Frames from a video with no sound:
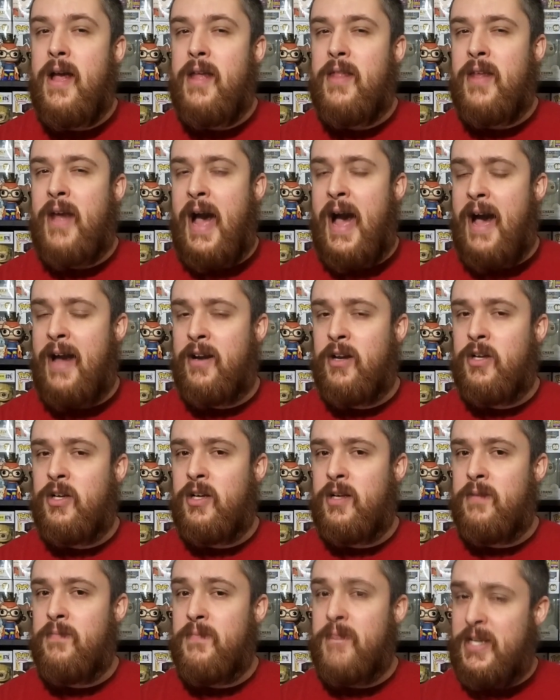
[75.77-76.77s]
That had a
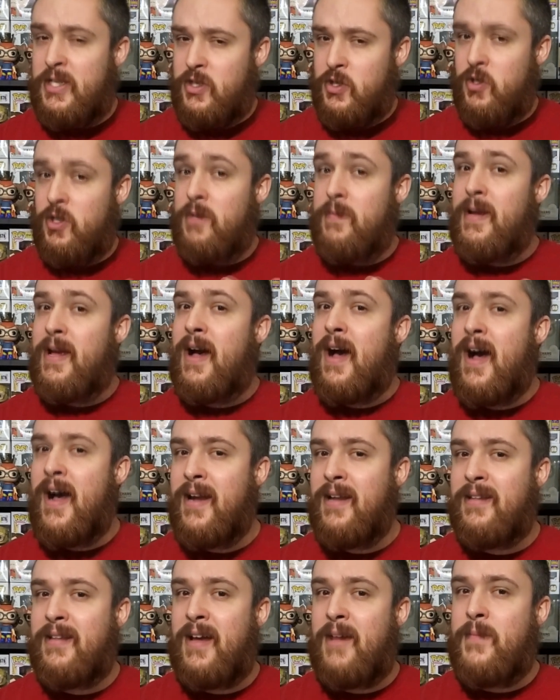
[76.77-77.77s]
good mystery
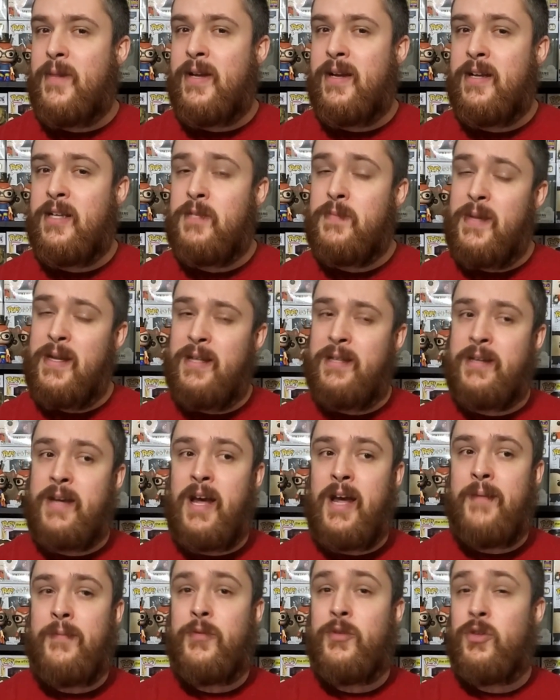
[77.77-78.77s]
behind that, because many
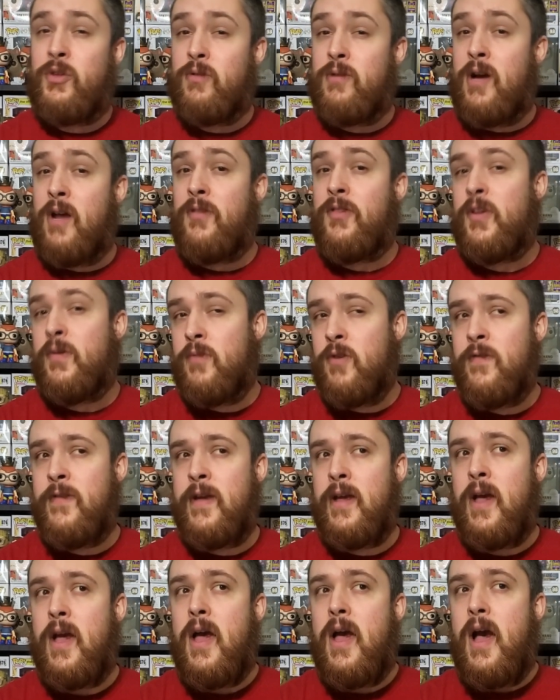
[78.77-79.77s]
times throughout the
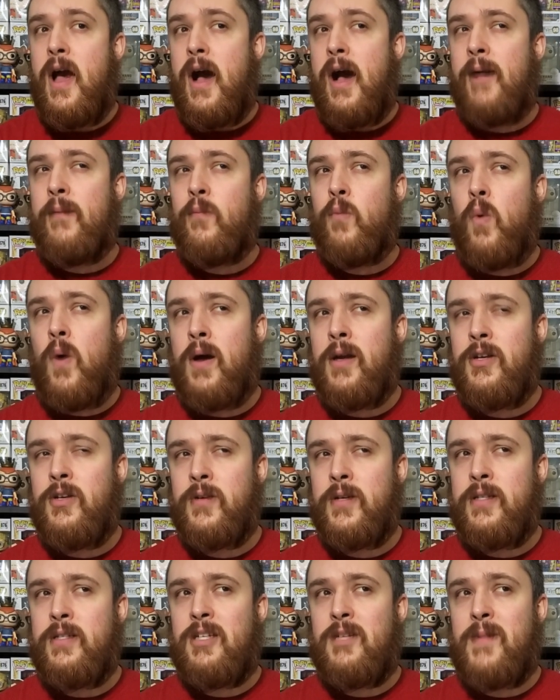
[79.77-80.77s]
movie, I'm
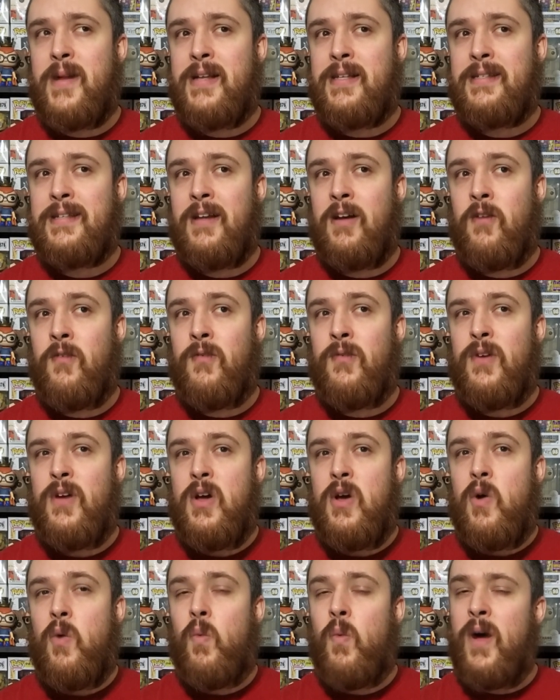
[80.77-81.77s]
wondering to myself,
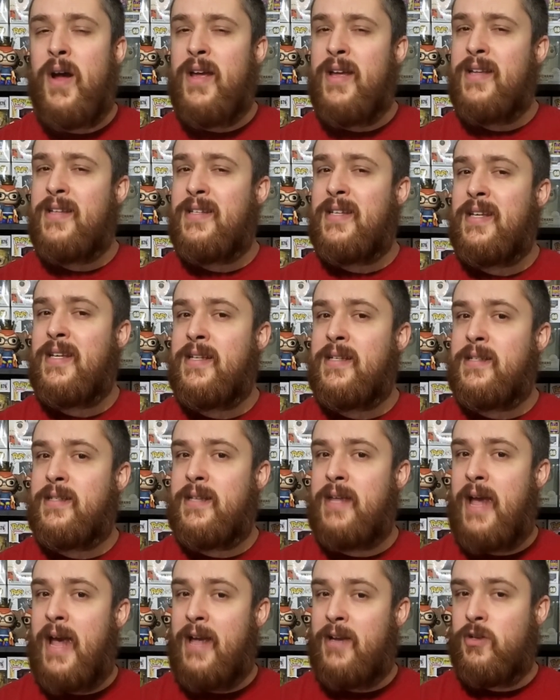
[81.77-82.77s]
what is
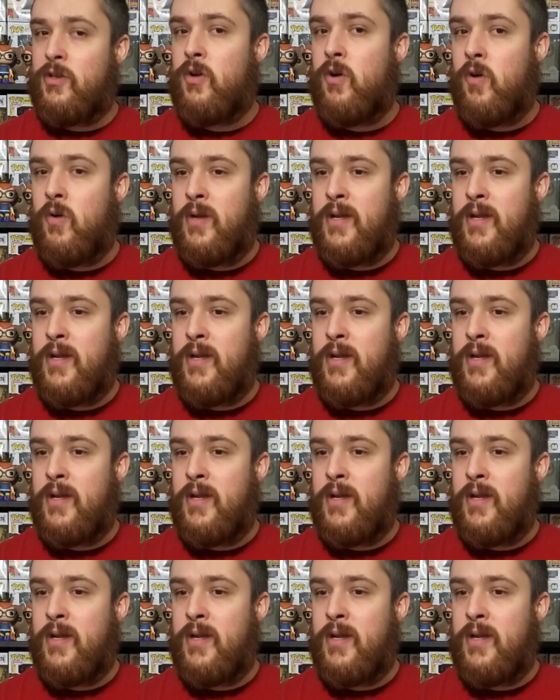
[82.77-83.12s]
his end goal?